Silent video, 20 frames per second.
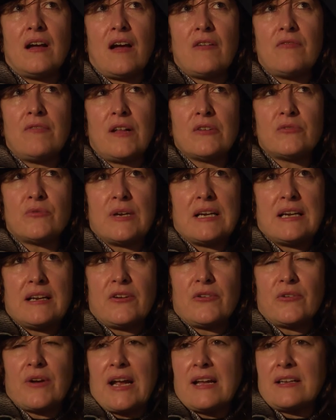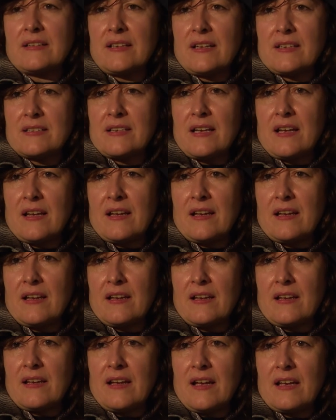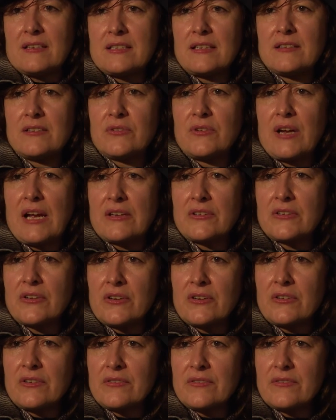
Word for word: I felt really great as a, as a director.